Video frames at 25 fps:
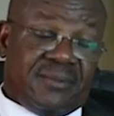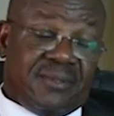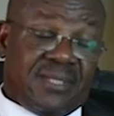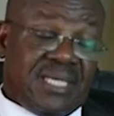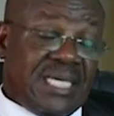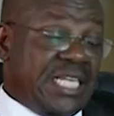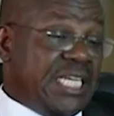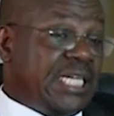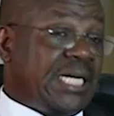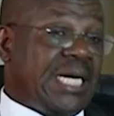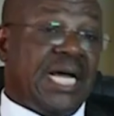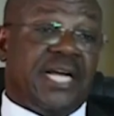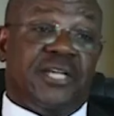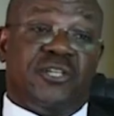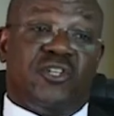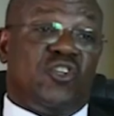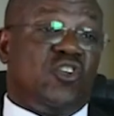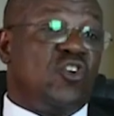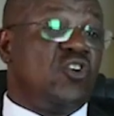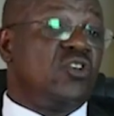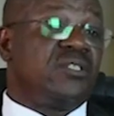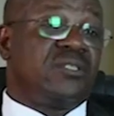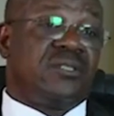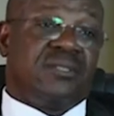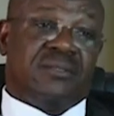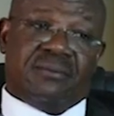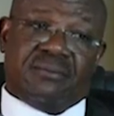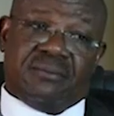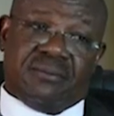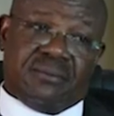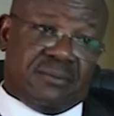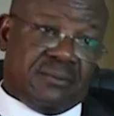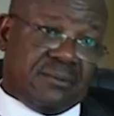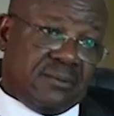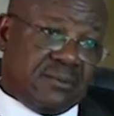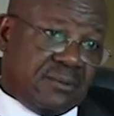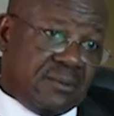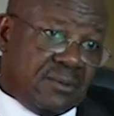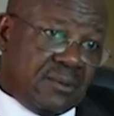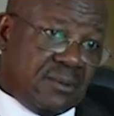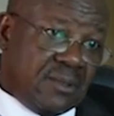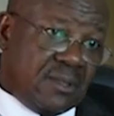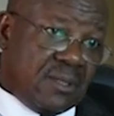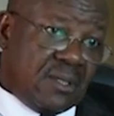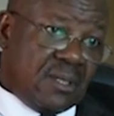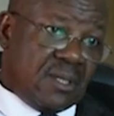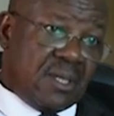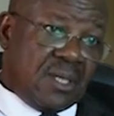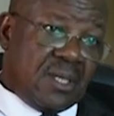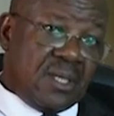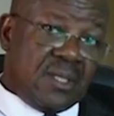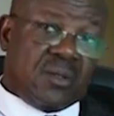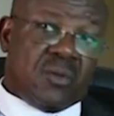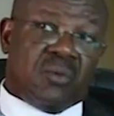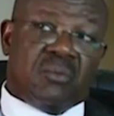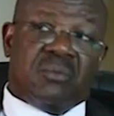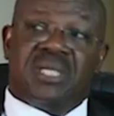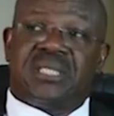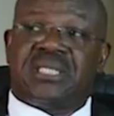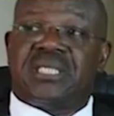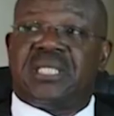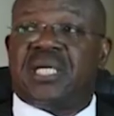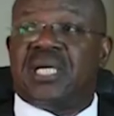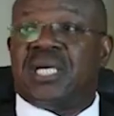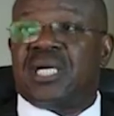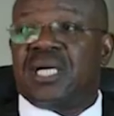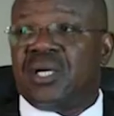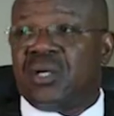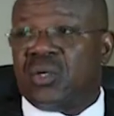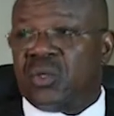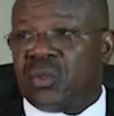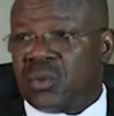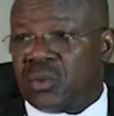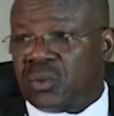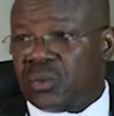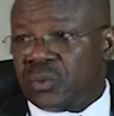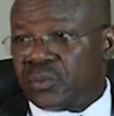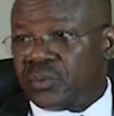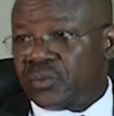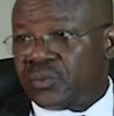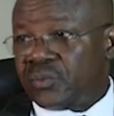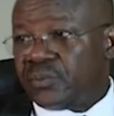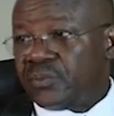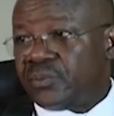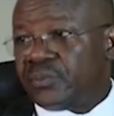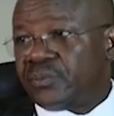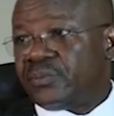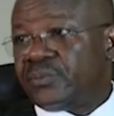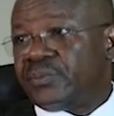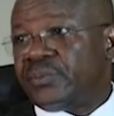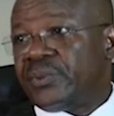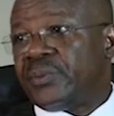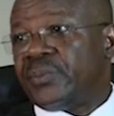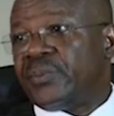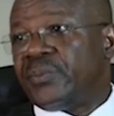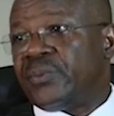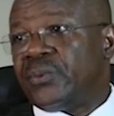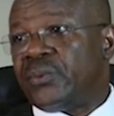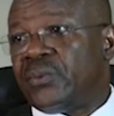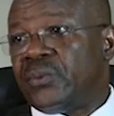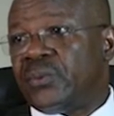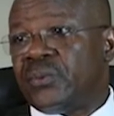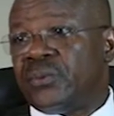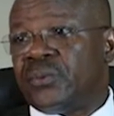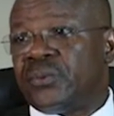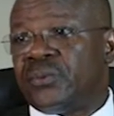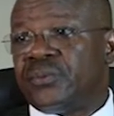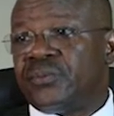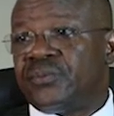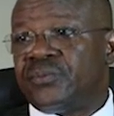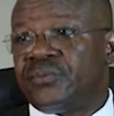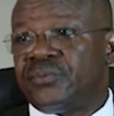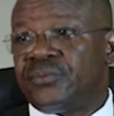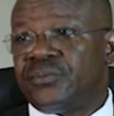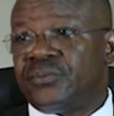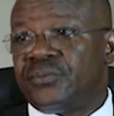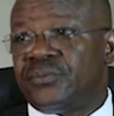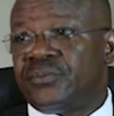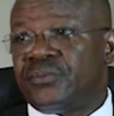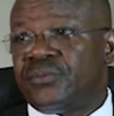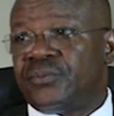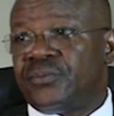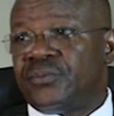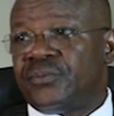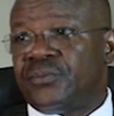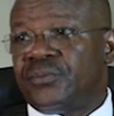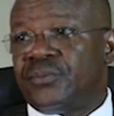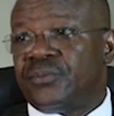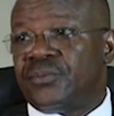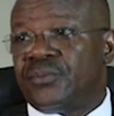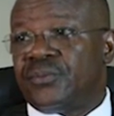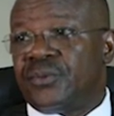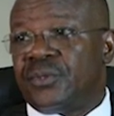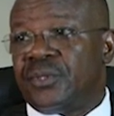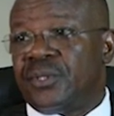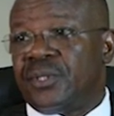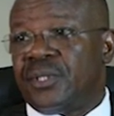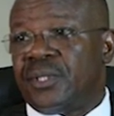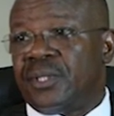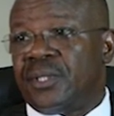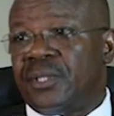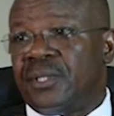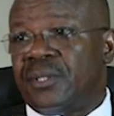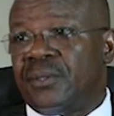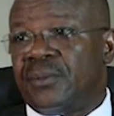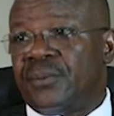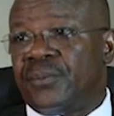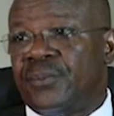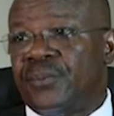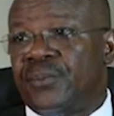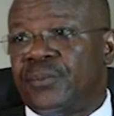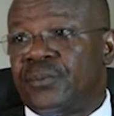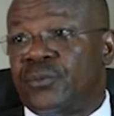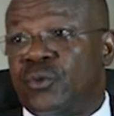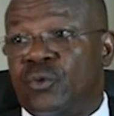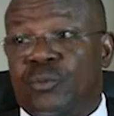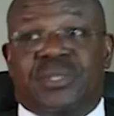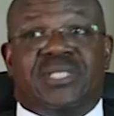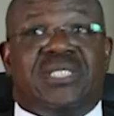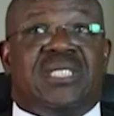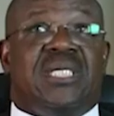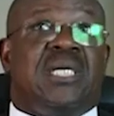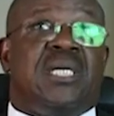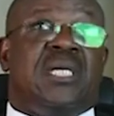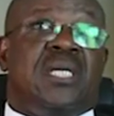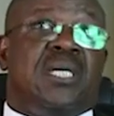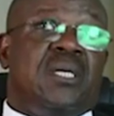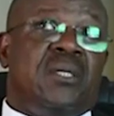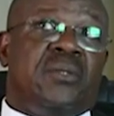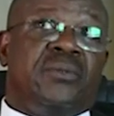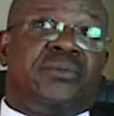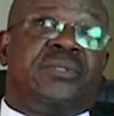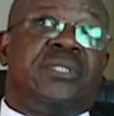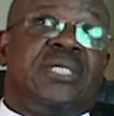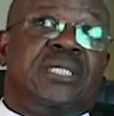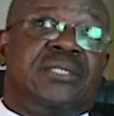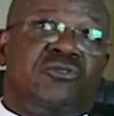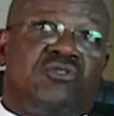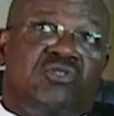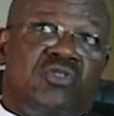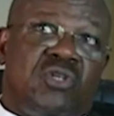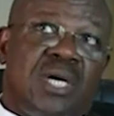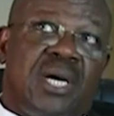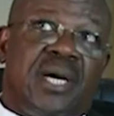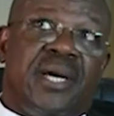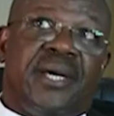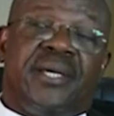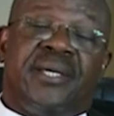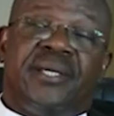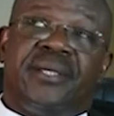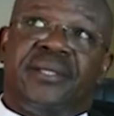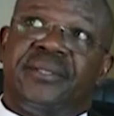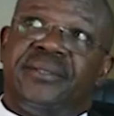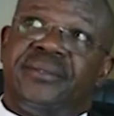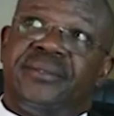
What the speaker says: We cannot. No matter how people, no matter how they try.